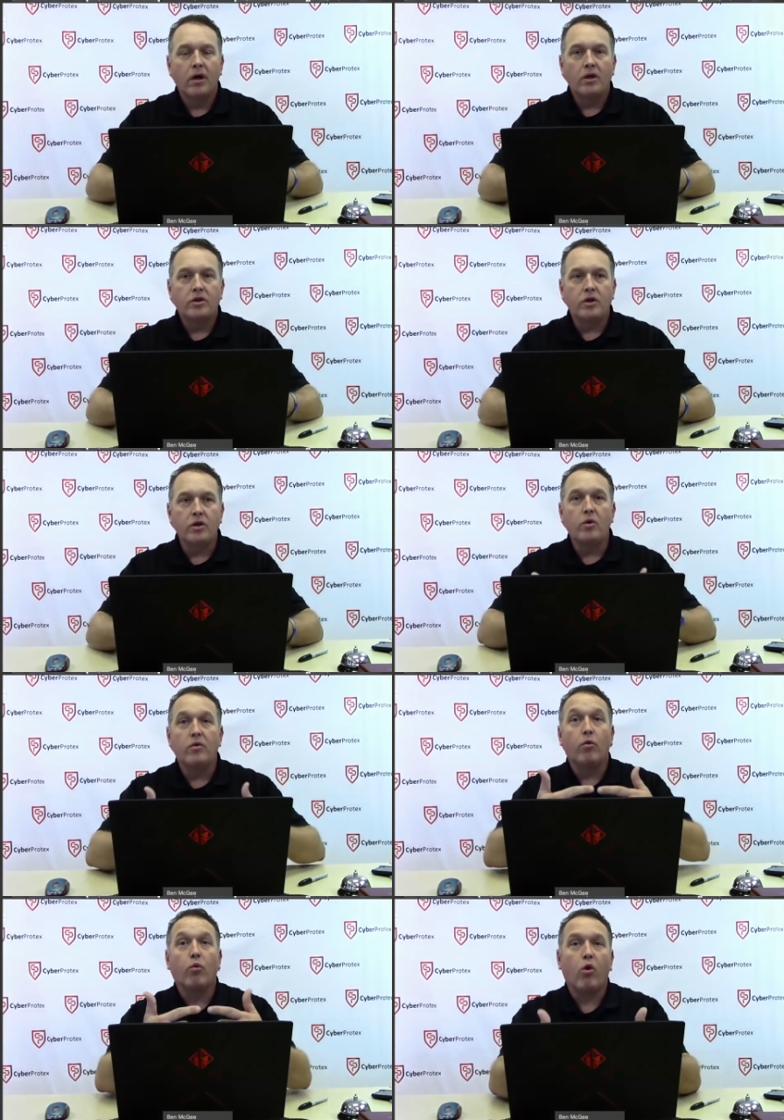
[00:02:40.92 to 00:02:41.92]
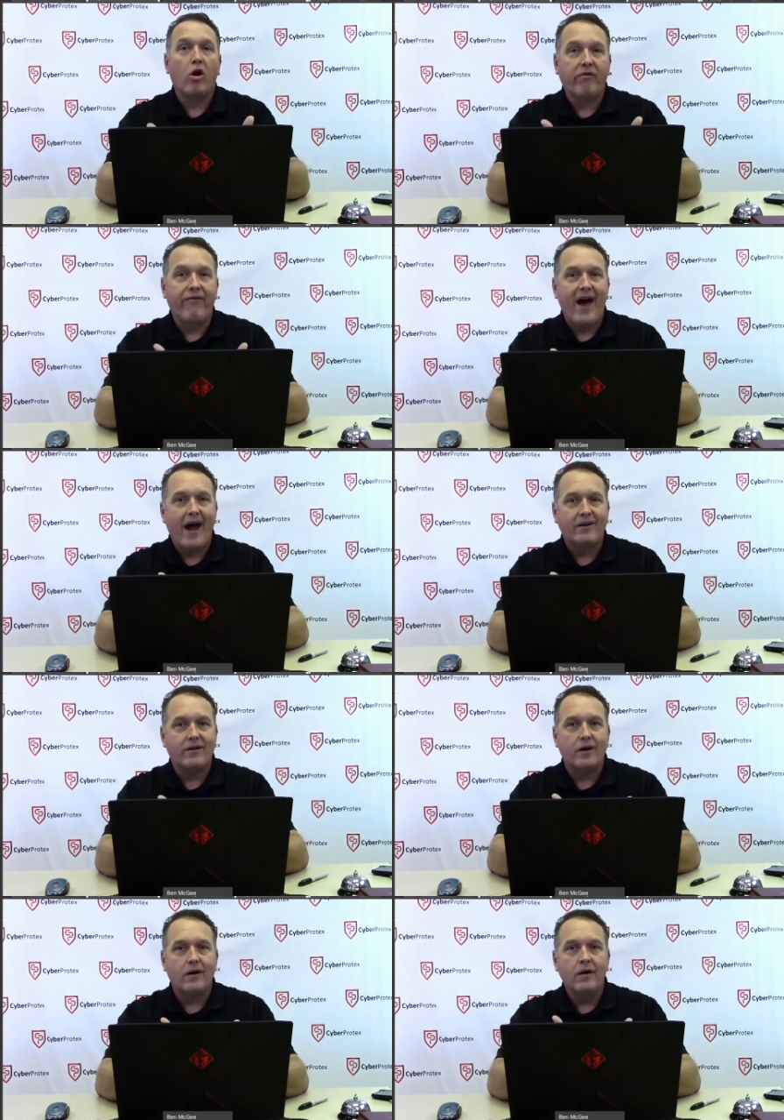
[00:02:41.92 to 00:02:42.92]
to the work
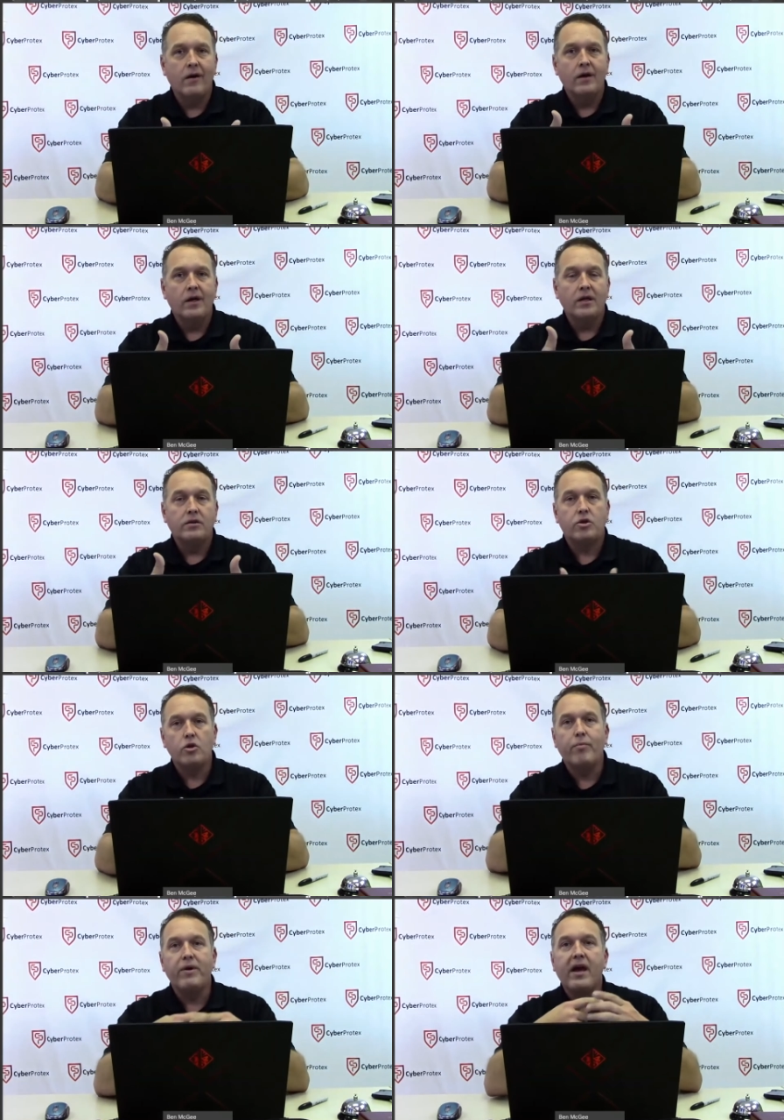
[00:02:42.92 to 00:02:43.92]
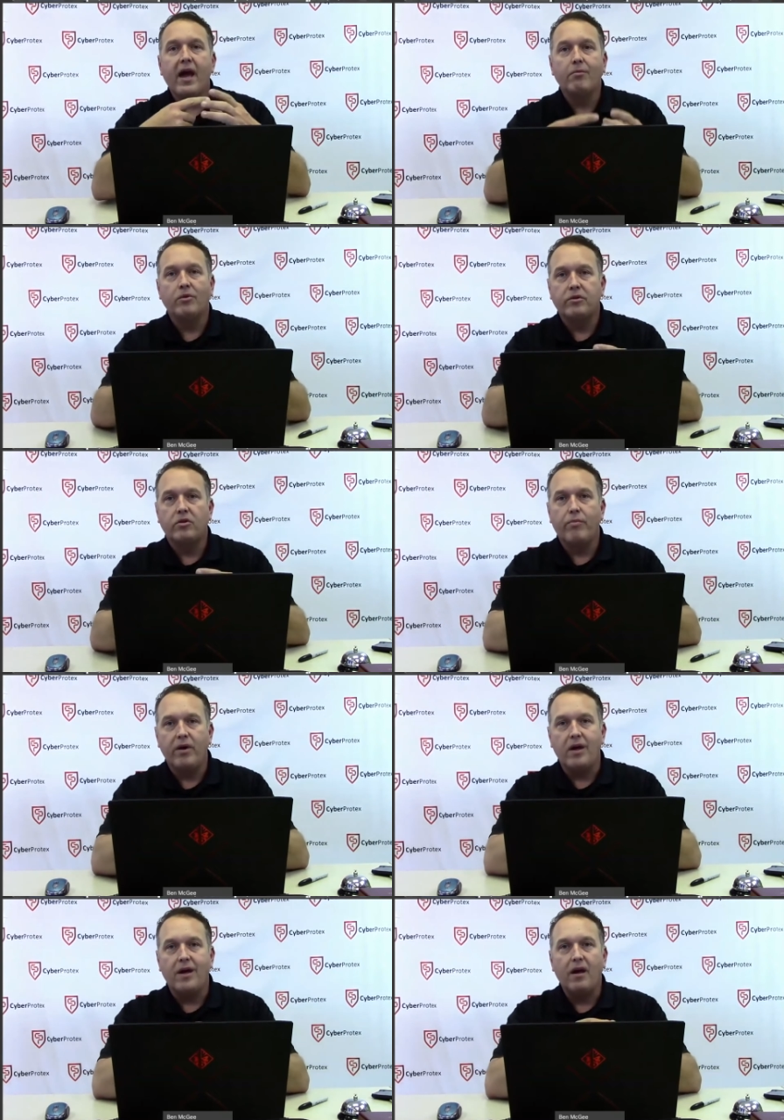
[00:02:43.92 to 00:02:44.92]
factor to be able to
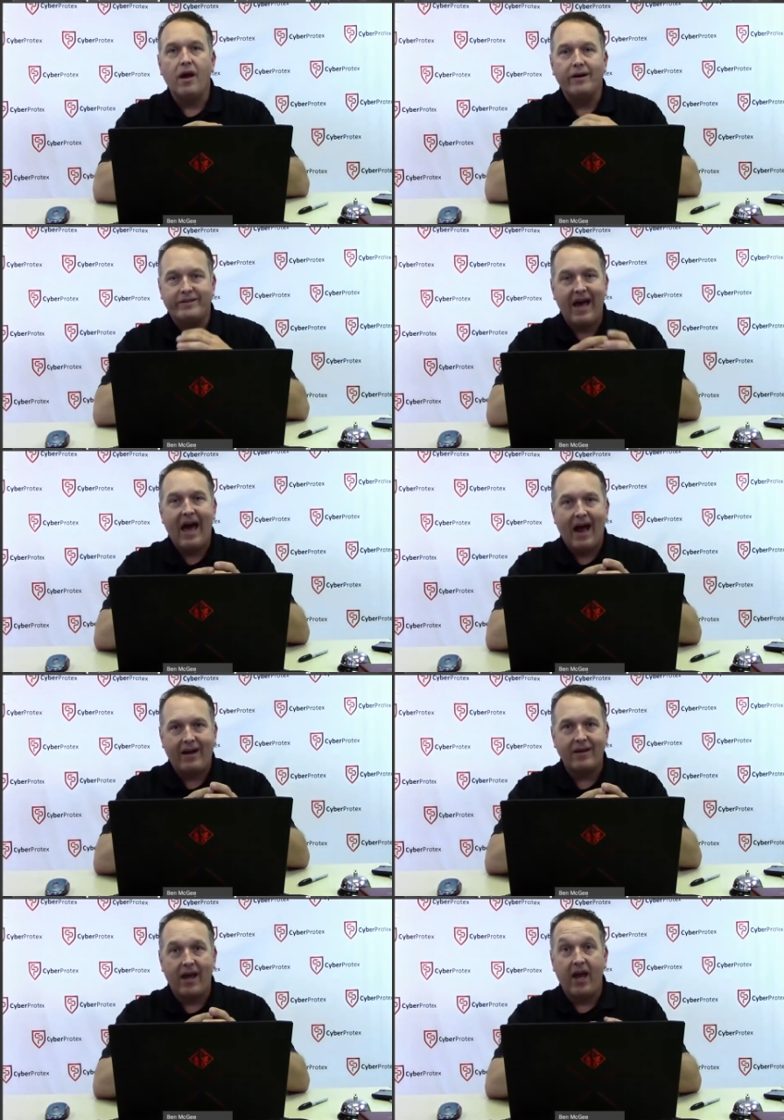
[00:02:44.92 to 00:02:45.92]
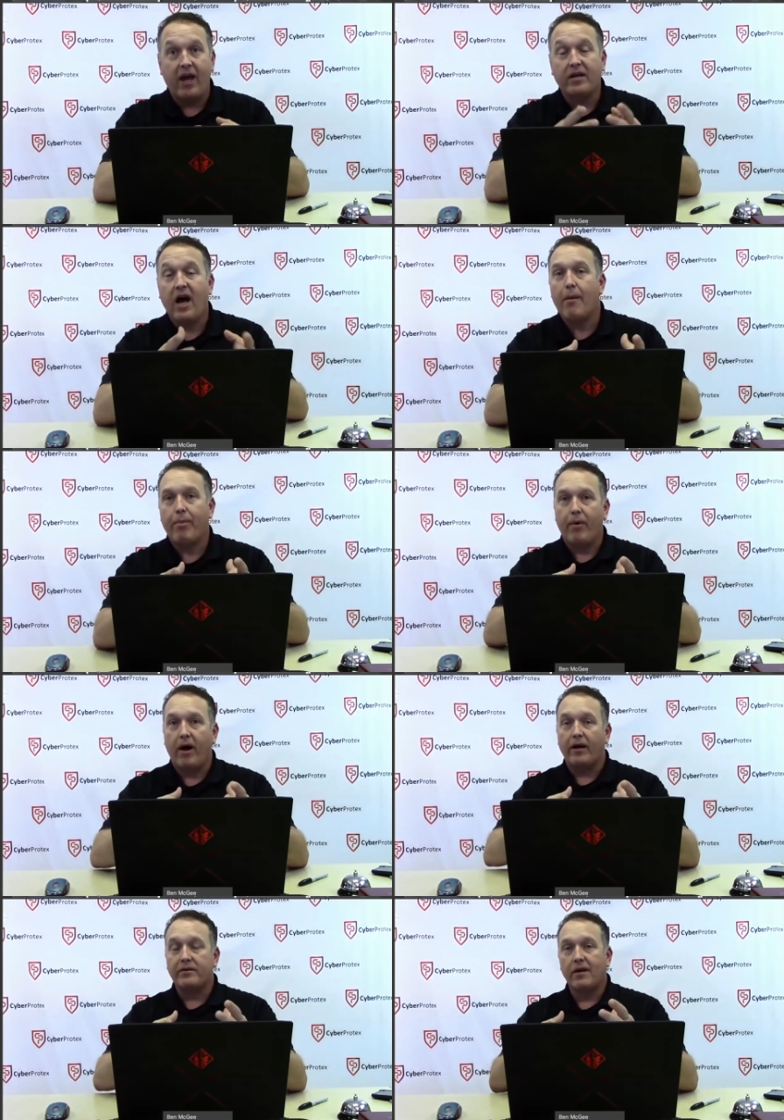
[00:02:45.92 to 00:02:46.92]
be attacked and
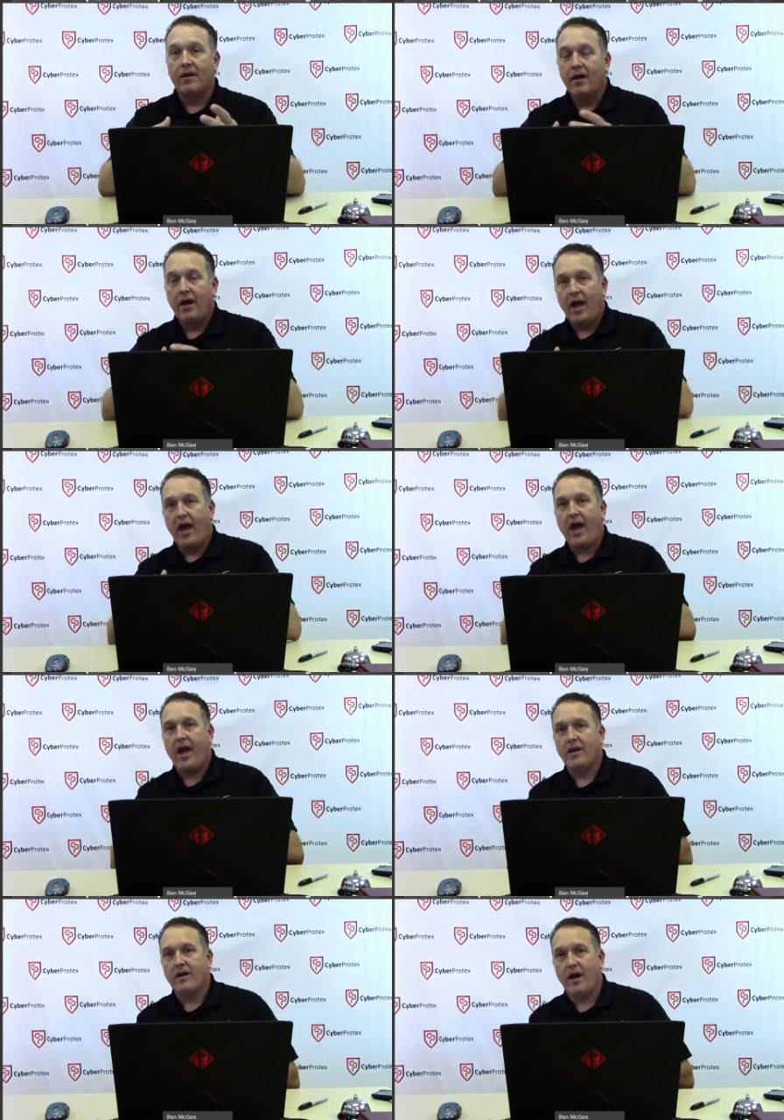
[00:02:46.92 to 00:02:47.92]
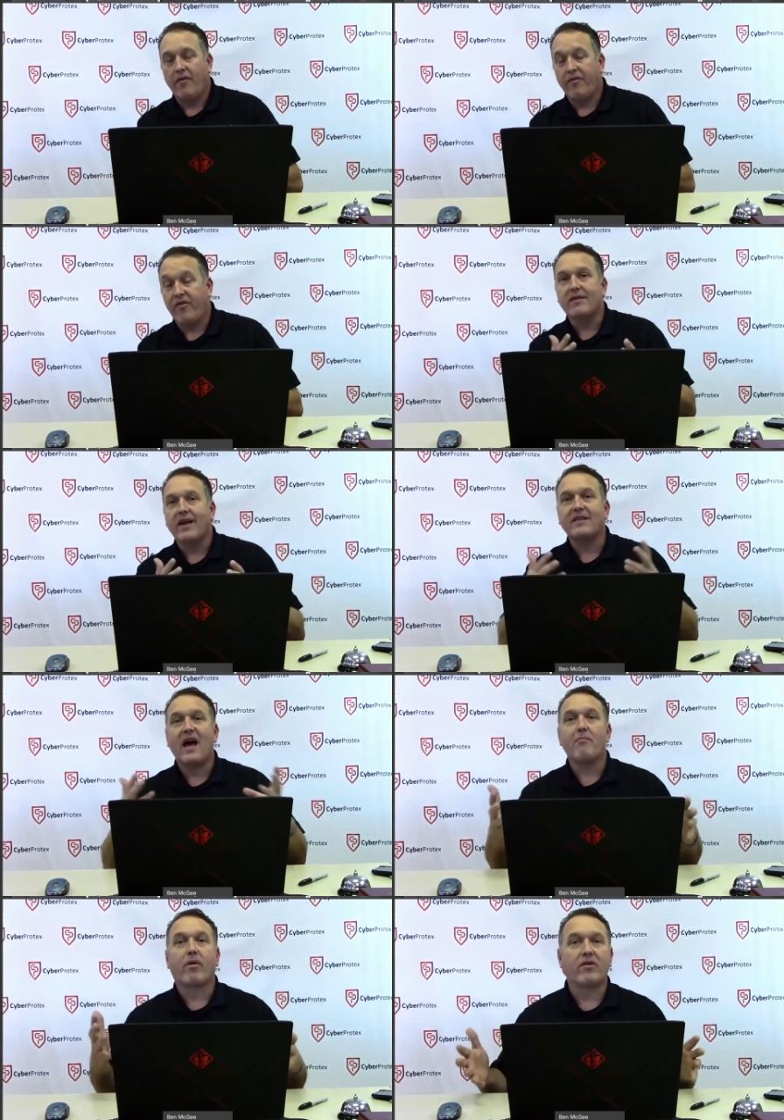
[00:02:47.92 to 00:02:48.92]
compromised and uh, things like
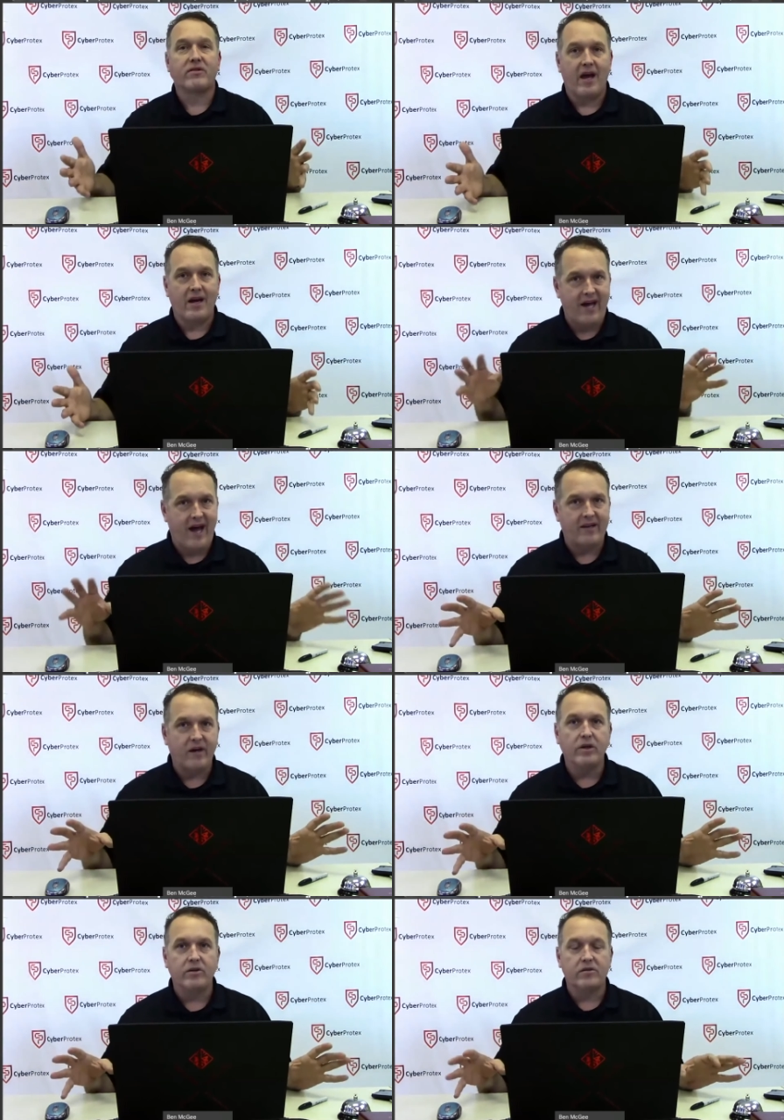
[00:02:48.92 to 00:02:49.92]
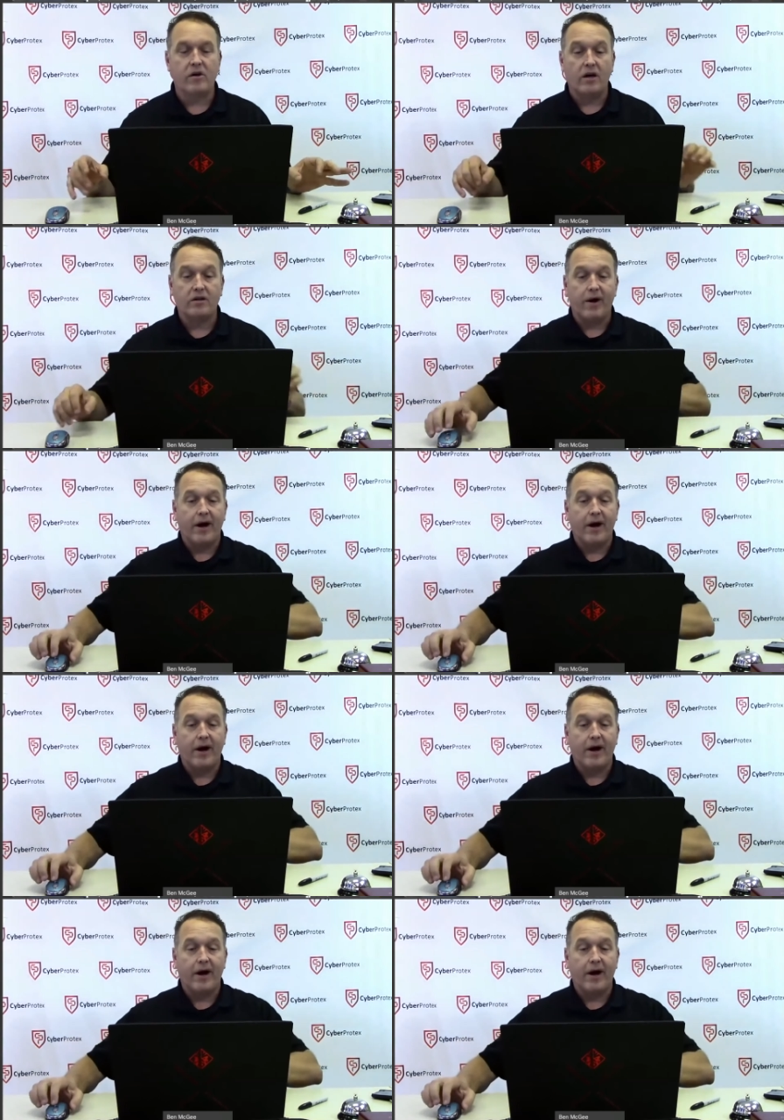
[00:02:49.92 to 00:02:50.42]
that birthday attack that we just talked about.